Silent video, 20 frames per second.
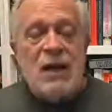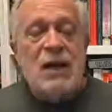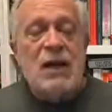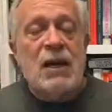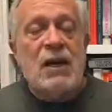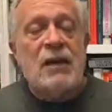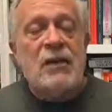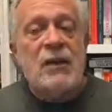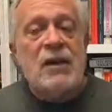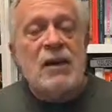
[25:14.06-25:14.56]

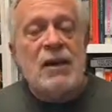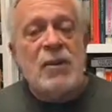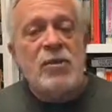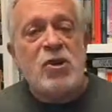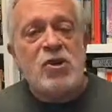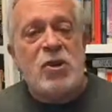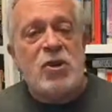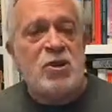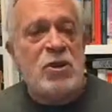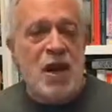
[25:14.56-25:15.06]
let me
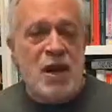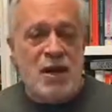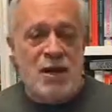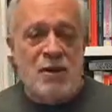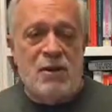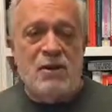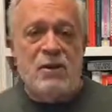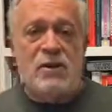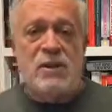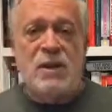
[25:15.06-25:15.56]
just say to
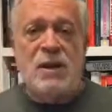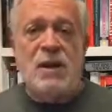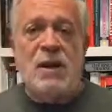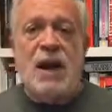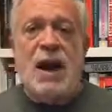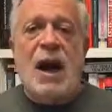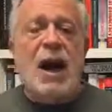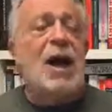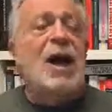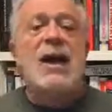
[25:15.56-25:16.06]
you,
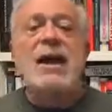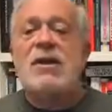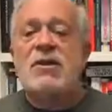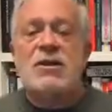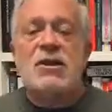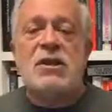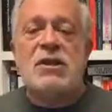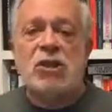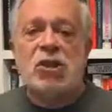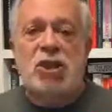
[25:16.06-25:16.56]
I
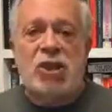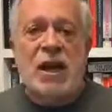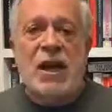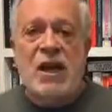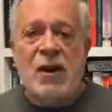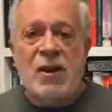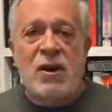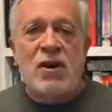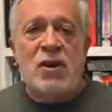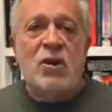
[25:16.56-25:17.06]

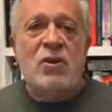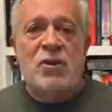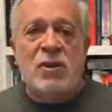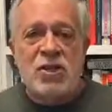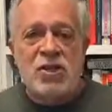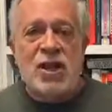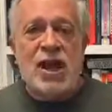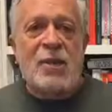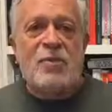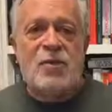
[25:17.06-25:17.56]
share your
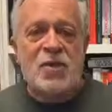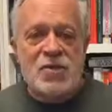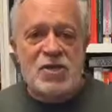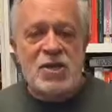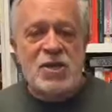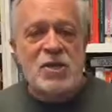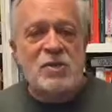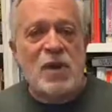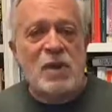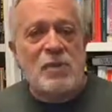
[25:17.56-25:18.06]

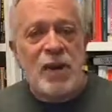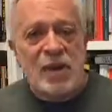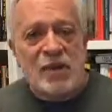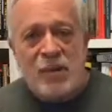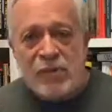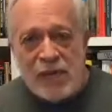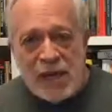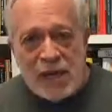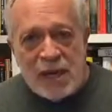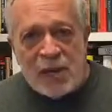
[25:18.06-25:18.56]
skepticism about
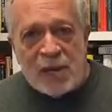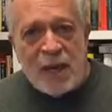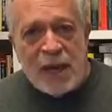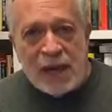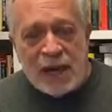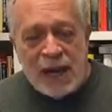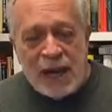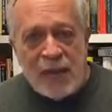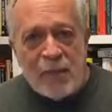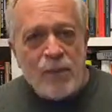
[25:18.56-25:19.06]
the media
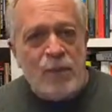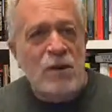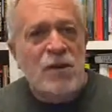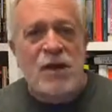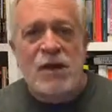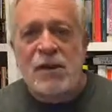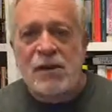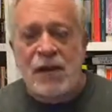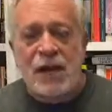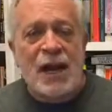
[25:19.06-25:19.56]
right now,
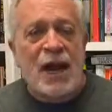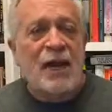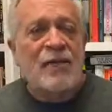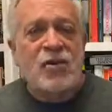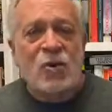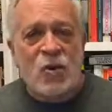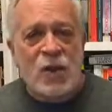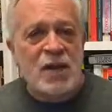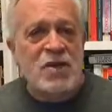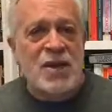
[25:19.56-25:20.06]
particularly
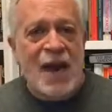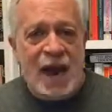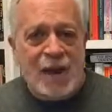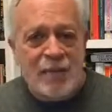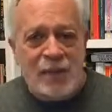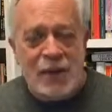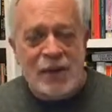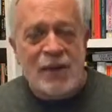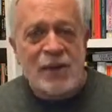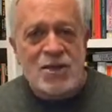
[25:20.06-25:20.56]
after what has
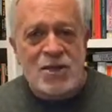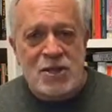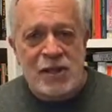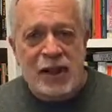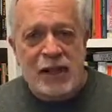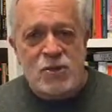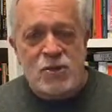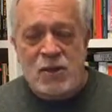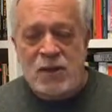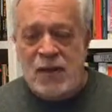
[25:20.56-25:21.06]
happened in this
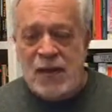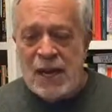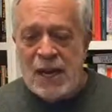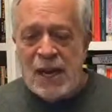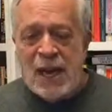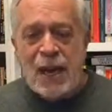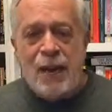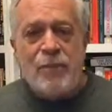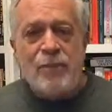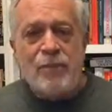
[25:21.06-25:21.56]
election,
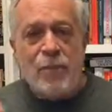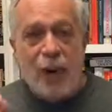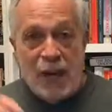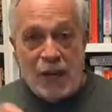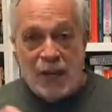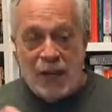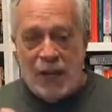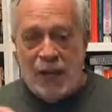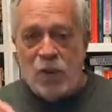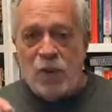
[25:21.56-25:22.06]

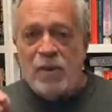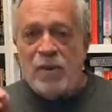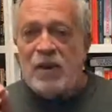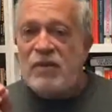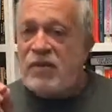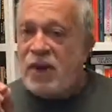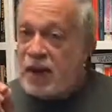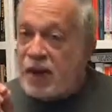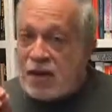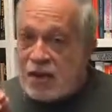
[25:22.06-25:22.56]
but it would be
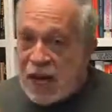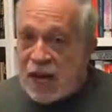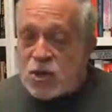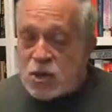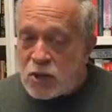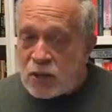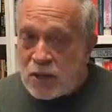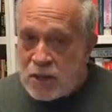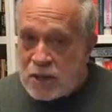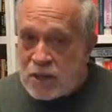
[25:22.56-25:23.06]
very
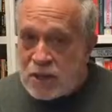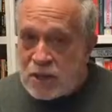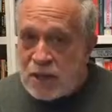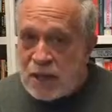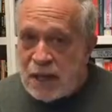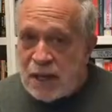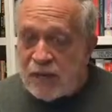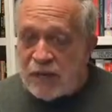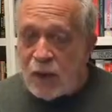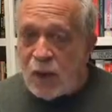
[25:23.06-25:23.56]
dangerous
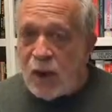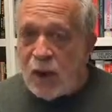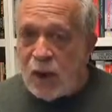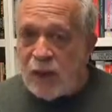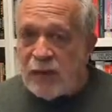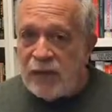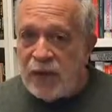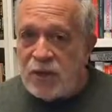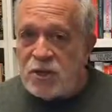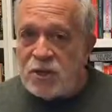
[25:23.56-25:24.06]
for all
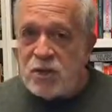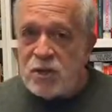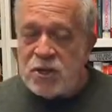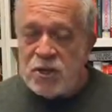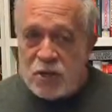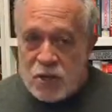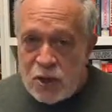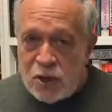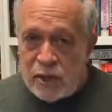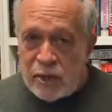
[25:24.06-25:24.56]
of us to
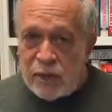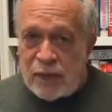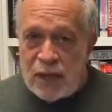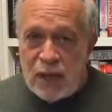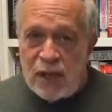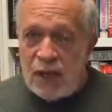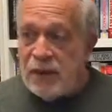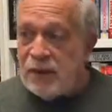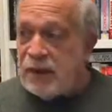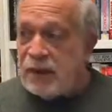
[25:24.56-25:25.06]
assume
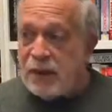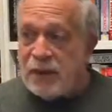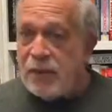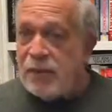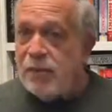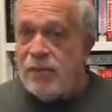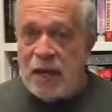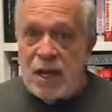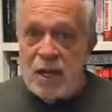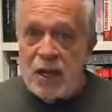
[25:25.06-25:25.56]
that the
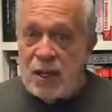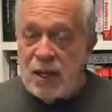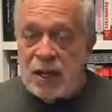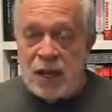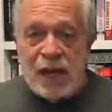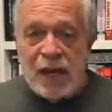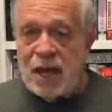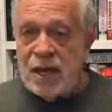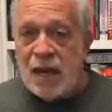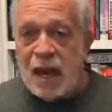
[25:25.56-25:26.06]
media
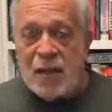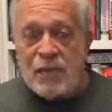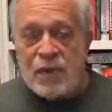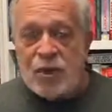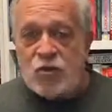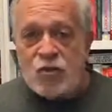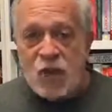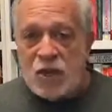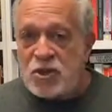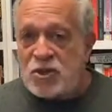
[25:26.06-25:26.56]
cannot be
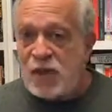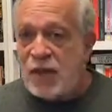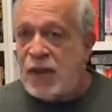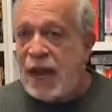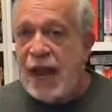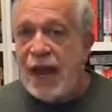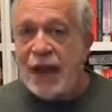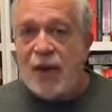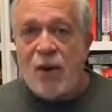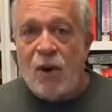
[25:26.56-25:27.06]
trusted
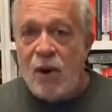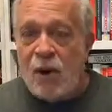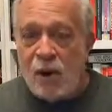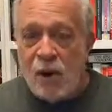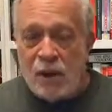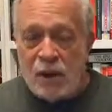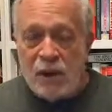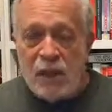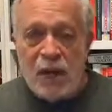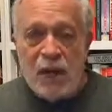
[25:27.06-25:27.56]
at
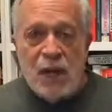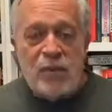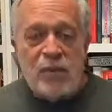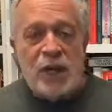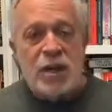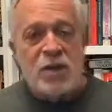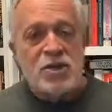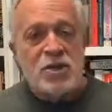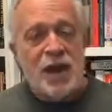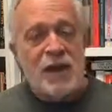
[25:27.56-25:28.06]
all.
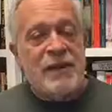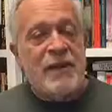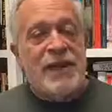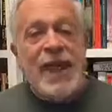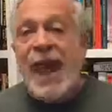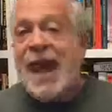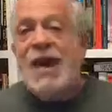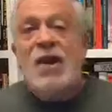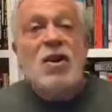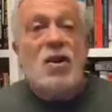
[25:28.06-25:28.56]
Because
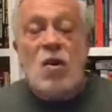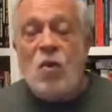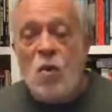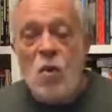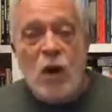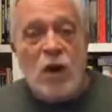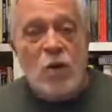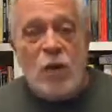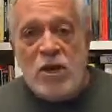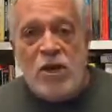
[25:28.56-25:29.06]
then
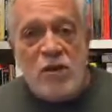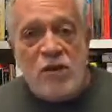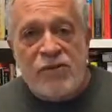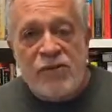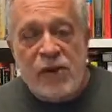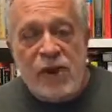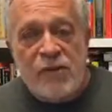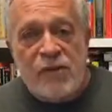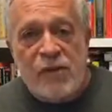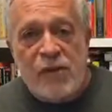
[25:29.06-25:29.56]
what do we do
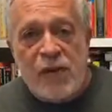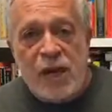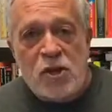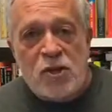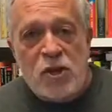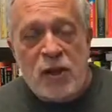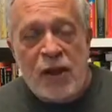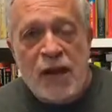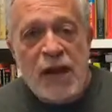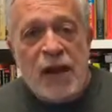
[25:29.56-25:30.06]
for
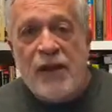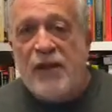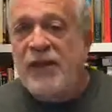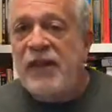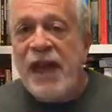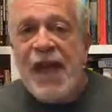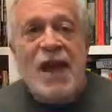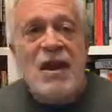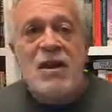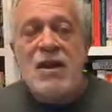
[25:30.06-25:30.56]
information?
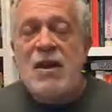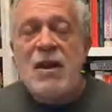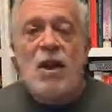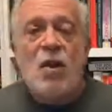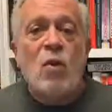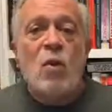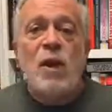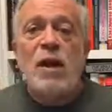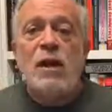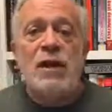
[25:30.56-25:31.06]
Then
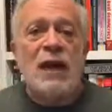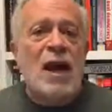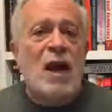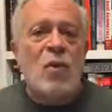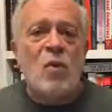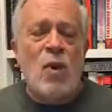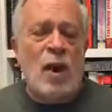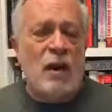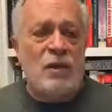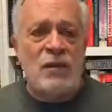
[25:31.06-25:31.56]
we
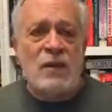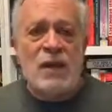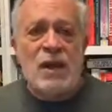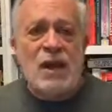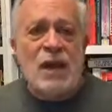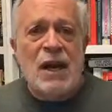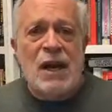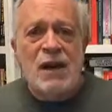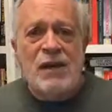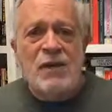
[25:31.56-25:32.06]
allow what?
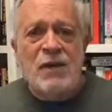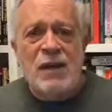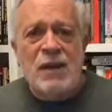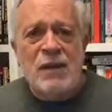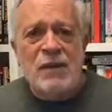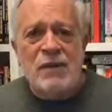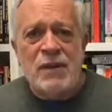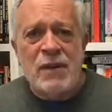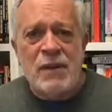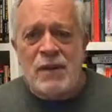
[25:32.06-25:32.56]

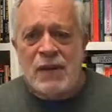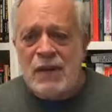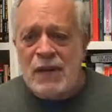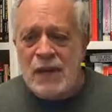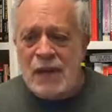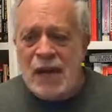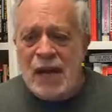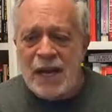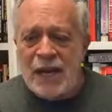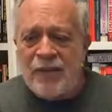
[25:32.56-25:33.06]

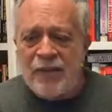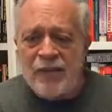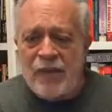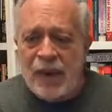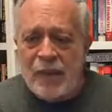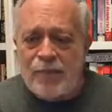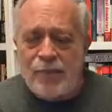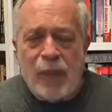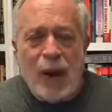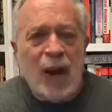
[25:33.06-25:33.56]
The kind
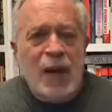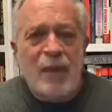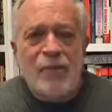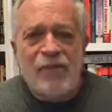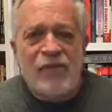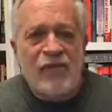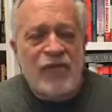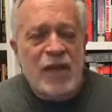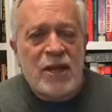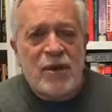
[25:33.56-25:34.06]
of bottom
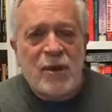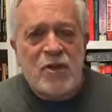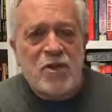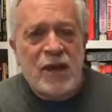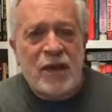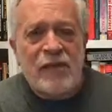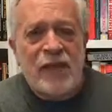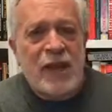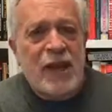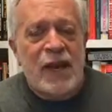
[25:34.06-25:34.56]
feeders
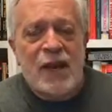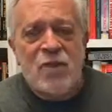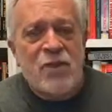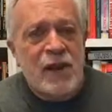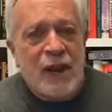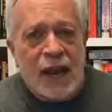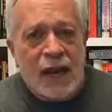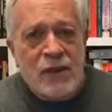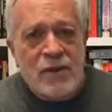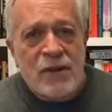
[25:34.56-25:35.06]
of the
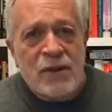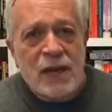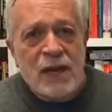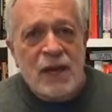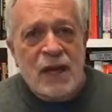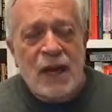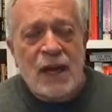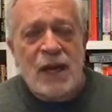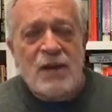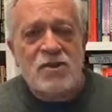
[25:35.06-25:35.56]
internet
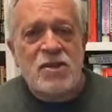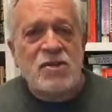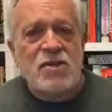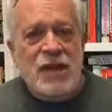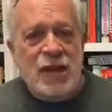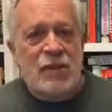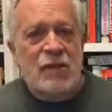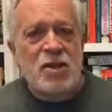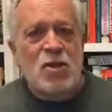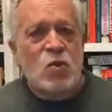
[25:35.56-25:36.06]
to
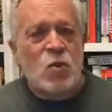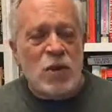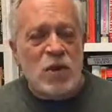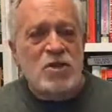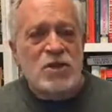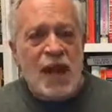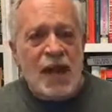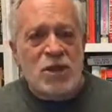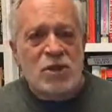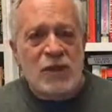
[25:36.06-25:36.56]
tell us what
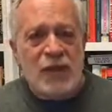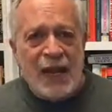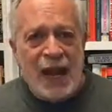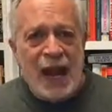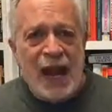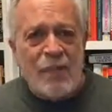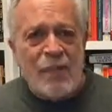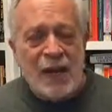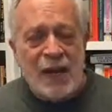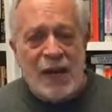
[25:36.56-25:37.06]
is actually
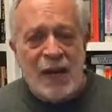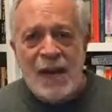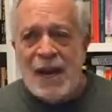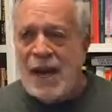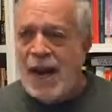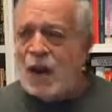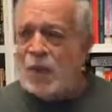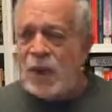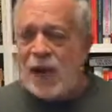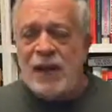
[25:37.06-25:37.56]
happening,
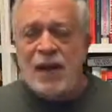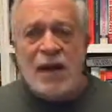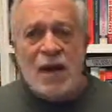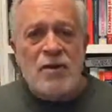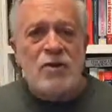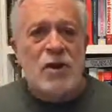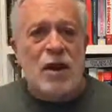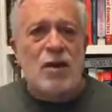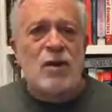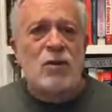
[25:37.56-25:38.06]
and we allow
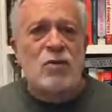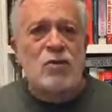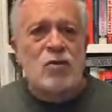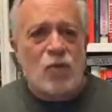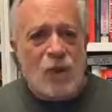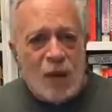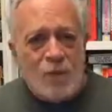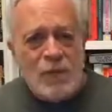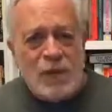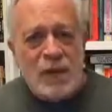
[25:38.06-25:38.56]
Donald
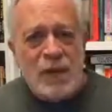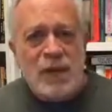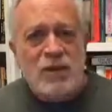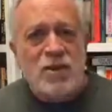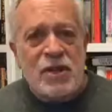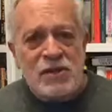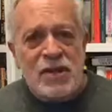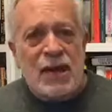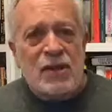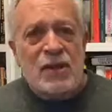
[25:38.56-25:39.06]
Trump
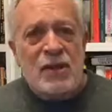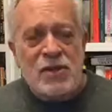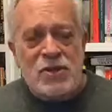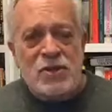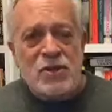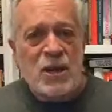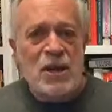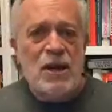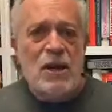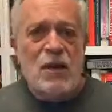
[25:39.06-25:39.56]
to tell
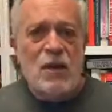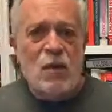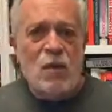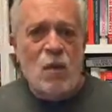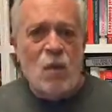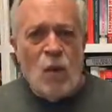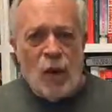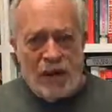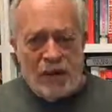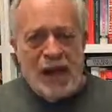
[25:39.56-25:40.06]
us
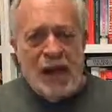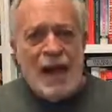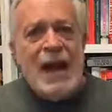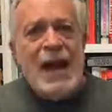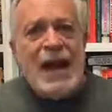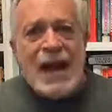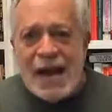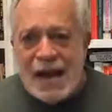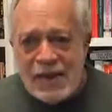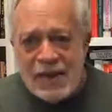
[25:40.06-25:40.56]
what
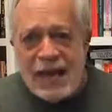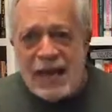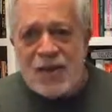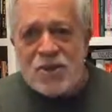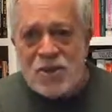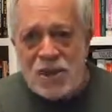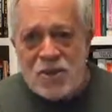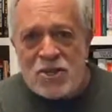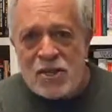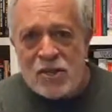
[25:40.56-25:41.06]
he
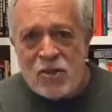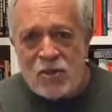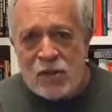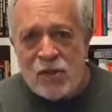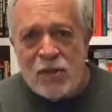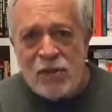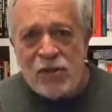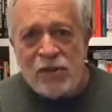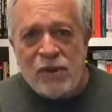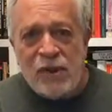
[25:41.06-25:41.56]
thinks is the
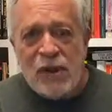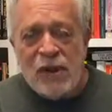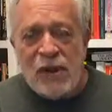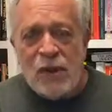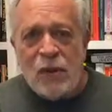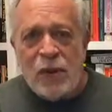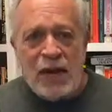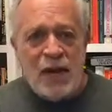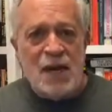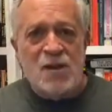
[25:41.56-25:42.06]
truth
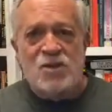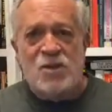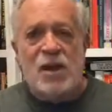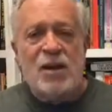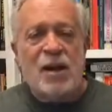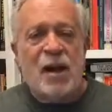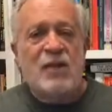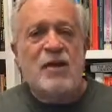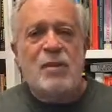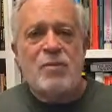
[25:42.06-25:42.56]
when he has done
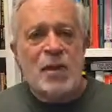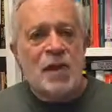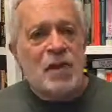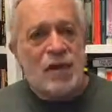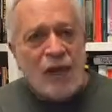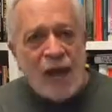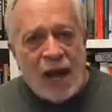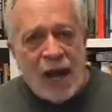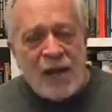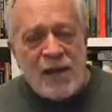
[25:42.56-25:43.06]
nothing but
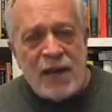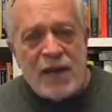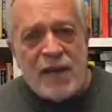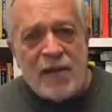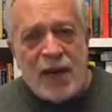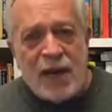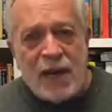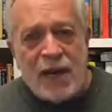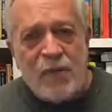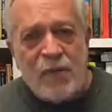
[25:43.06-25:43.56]
lie to the
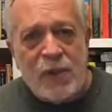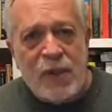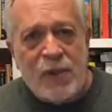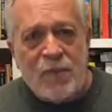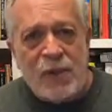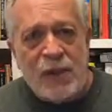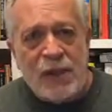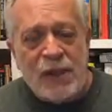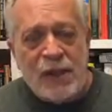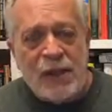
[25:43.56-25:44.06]
American
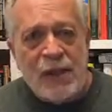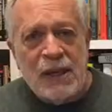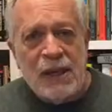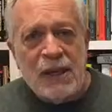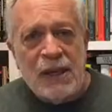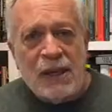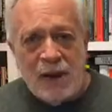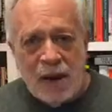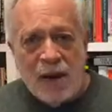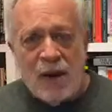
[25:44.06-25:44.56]
people?
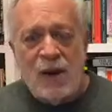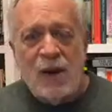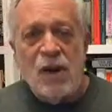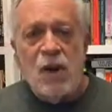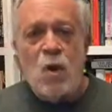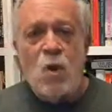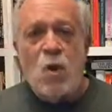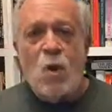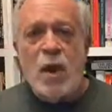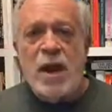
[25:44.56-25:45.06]
No,
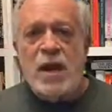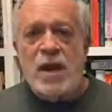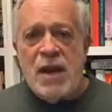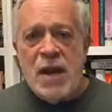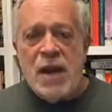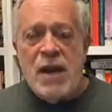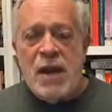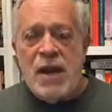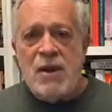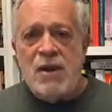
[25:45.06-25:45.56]
we
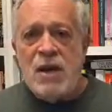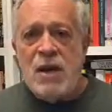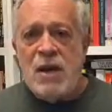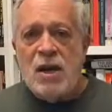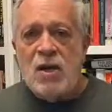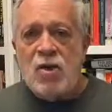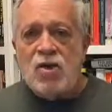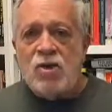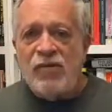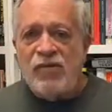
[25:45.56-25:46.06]
need
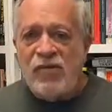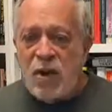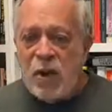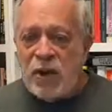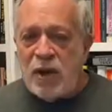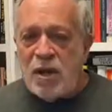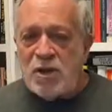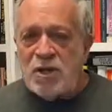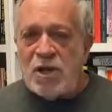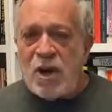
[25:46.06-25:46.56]
to
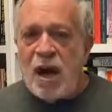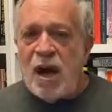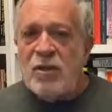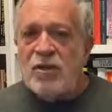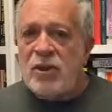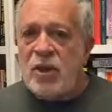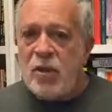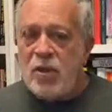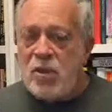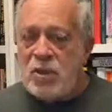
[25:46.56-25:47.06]
focus
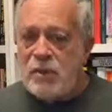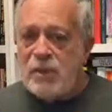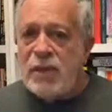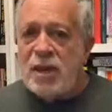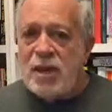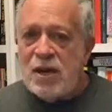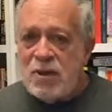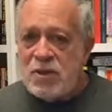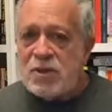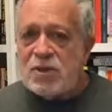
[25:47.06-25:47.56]
on those
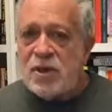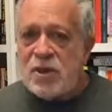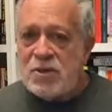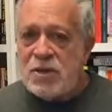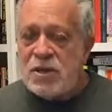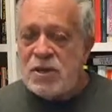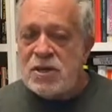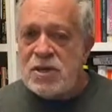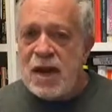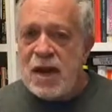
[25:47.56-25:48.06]
media
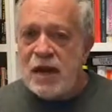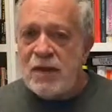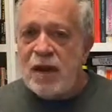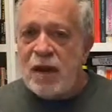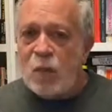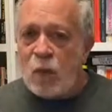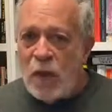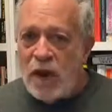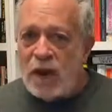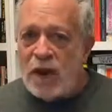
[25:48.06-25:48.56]
sources
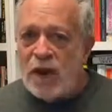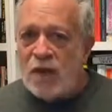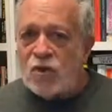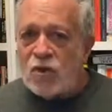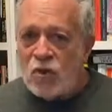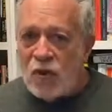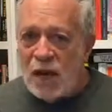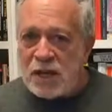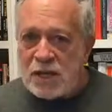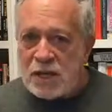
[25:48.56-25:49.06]
that we can
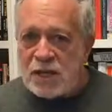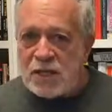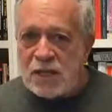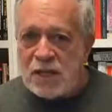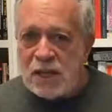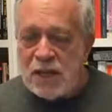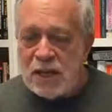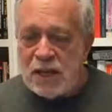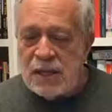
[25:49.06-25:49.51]
trust.